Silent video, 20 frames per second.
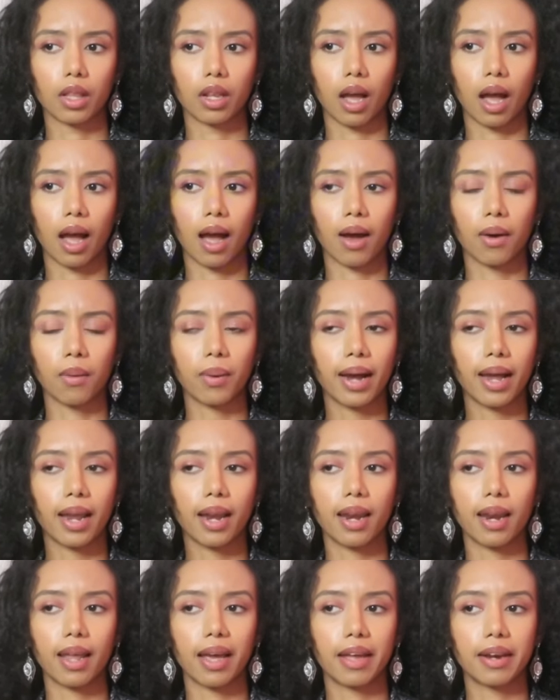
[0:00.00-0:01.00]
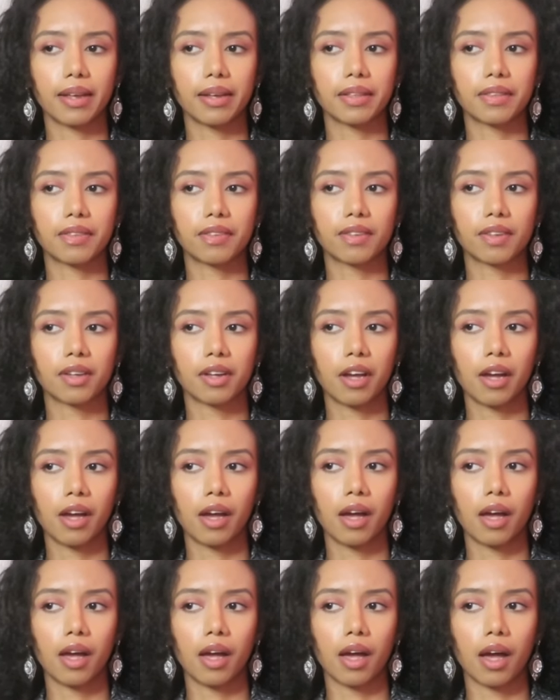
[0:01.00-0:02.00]
how I let it,
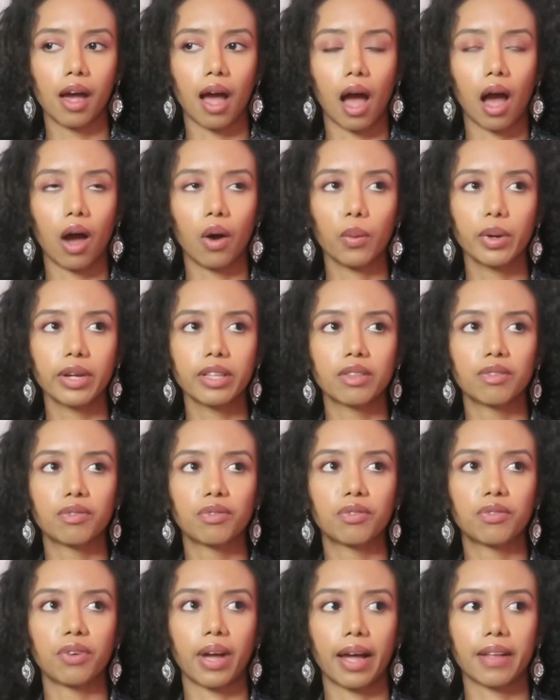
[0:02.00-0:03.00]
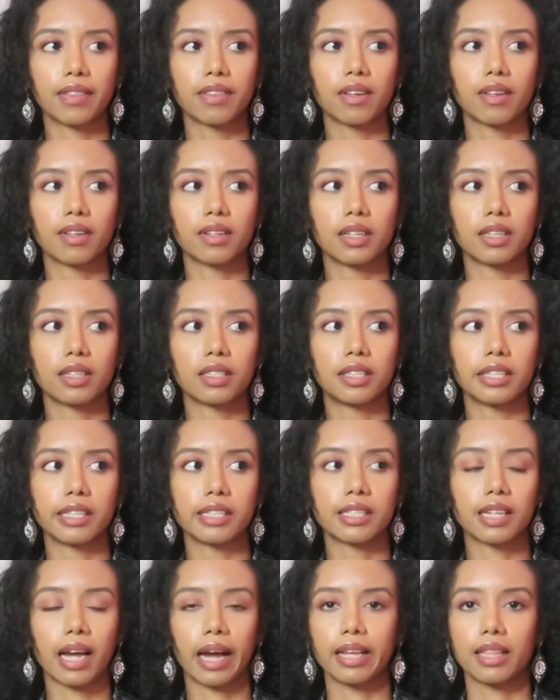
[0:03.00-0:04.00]
how it fed
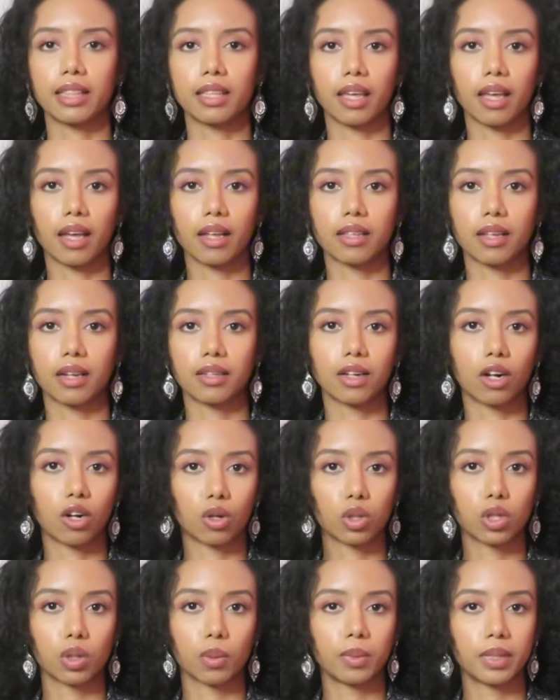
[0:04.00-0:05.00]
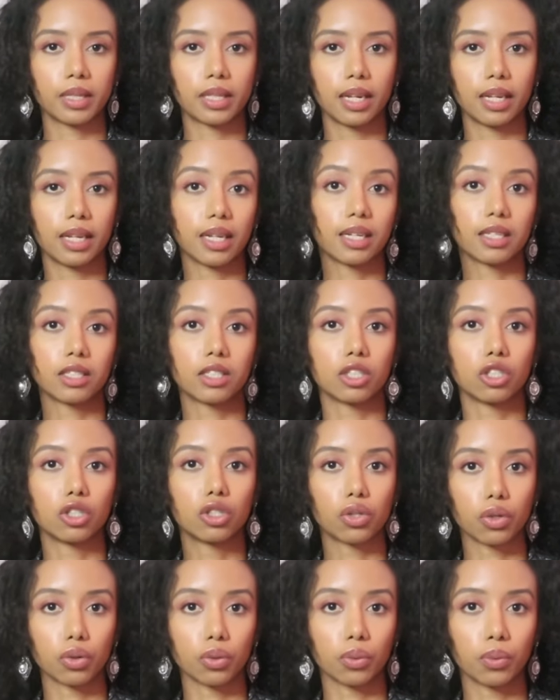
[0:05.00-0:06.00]
this idea that ultimately
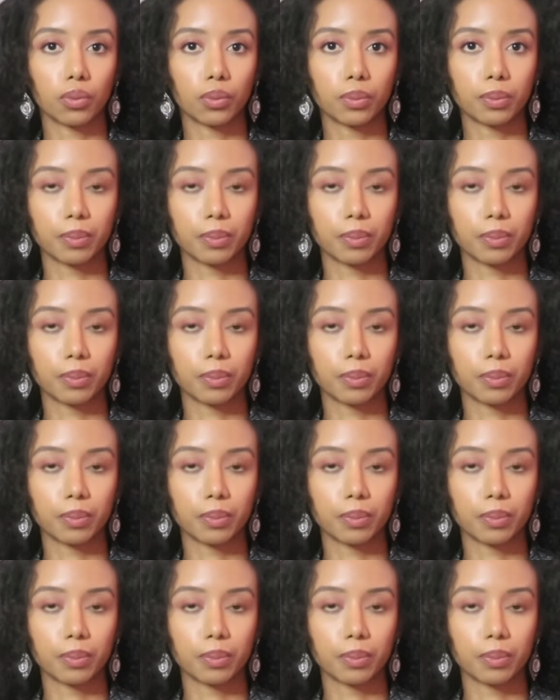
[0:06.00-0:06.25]
isn't true.